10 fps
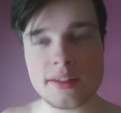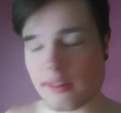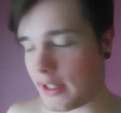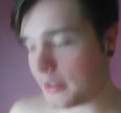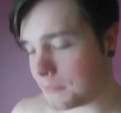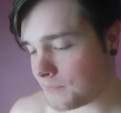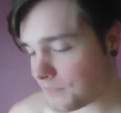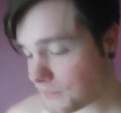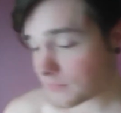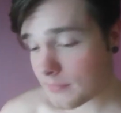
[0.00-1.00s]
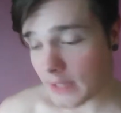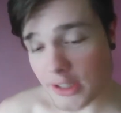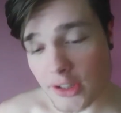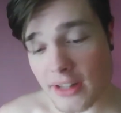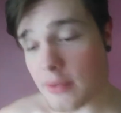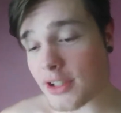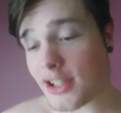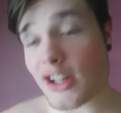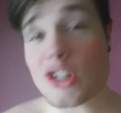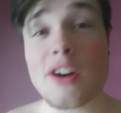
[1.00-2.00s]
right? Dude, they were
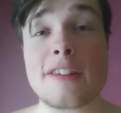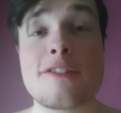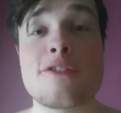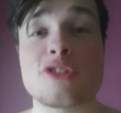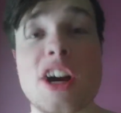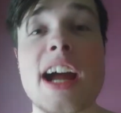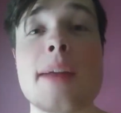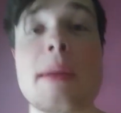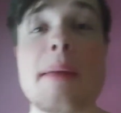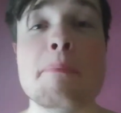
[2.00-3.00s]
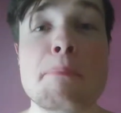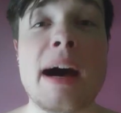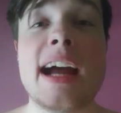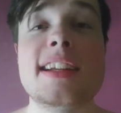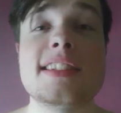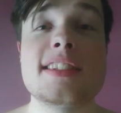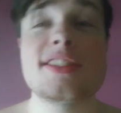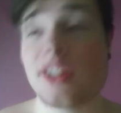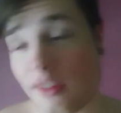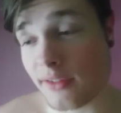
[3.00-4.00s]
straight trying to fry my mind
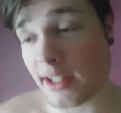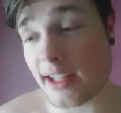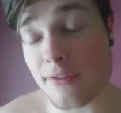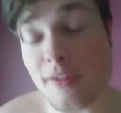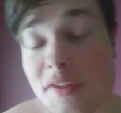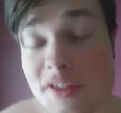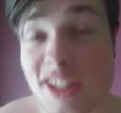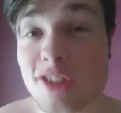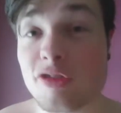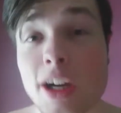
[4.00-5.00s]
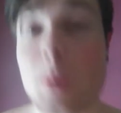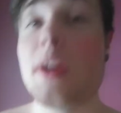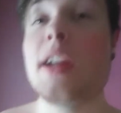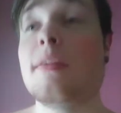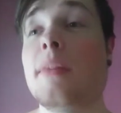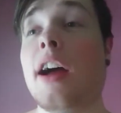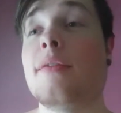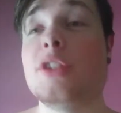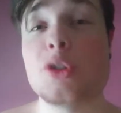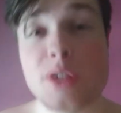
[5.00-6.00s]
itself. Like, if you've ever seen Requiem of a
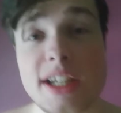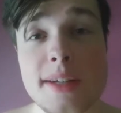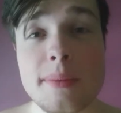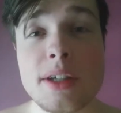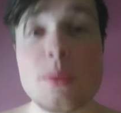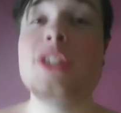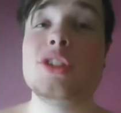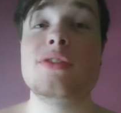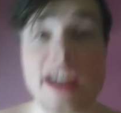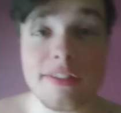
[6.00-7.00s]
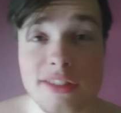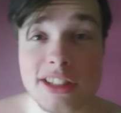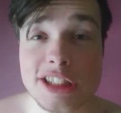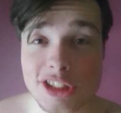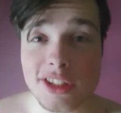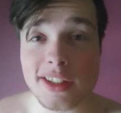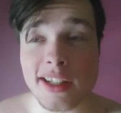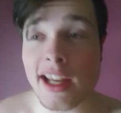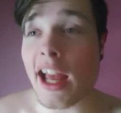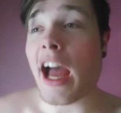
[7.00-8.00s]
Dream, which you definitely should,
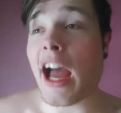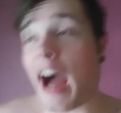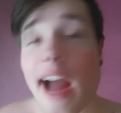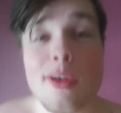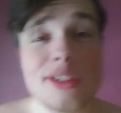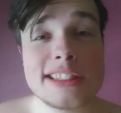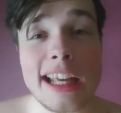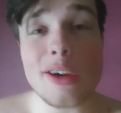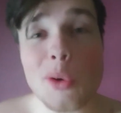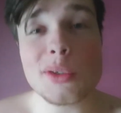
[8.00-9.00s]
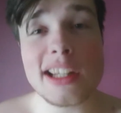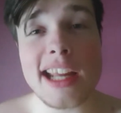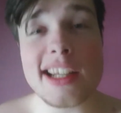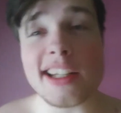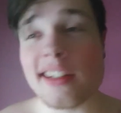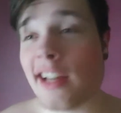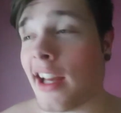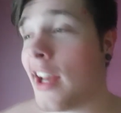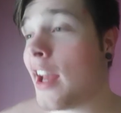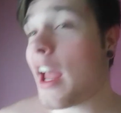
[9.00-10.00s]
I was that old lady.
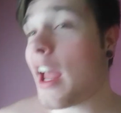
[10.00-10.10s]
And